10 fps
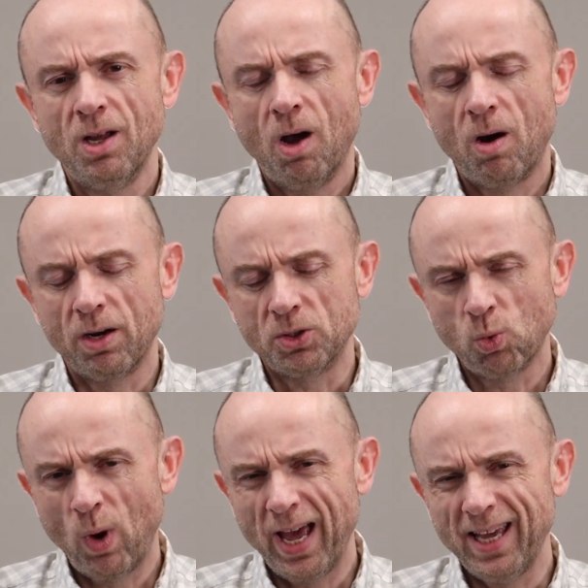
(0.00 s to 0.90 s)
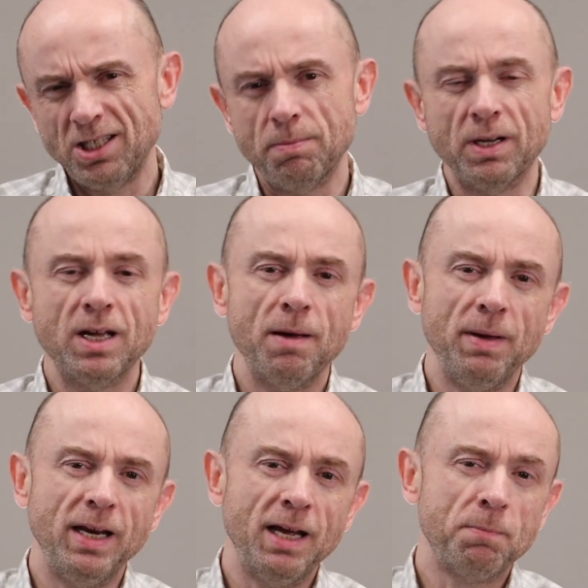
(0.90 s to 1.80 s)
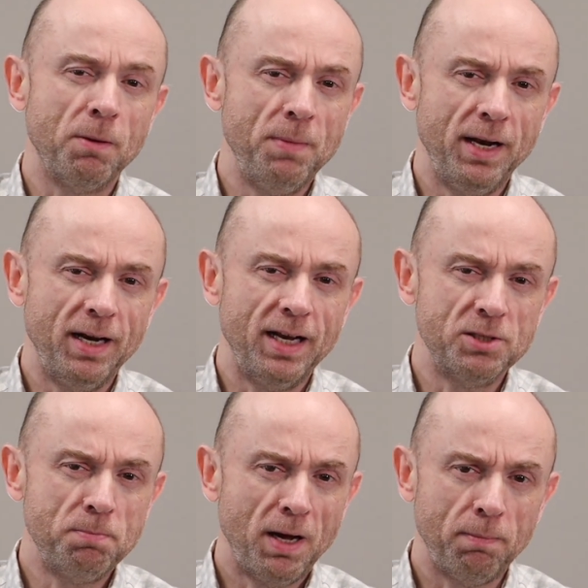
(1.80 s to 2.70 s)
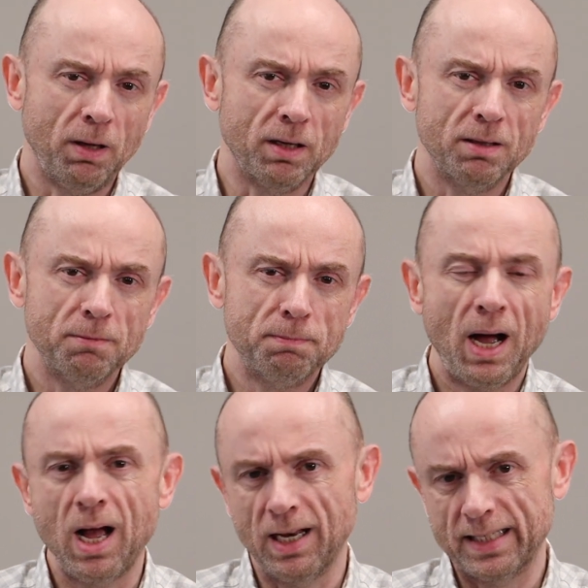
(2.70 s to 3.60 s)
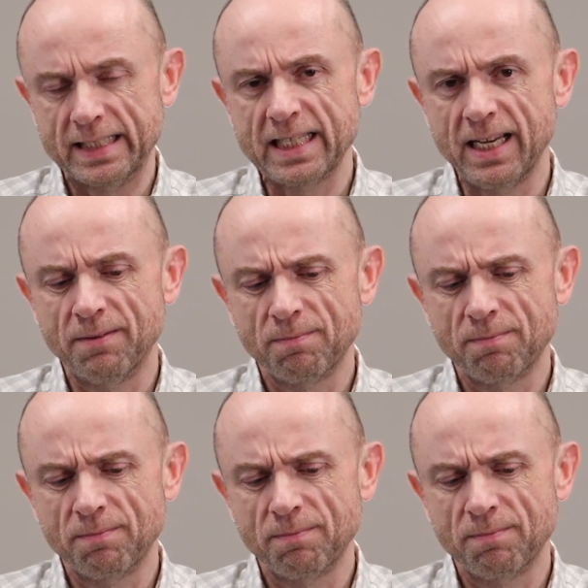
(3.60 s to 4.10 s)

on its way to becoming implemented as public policy.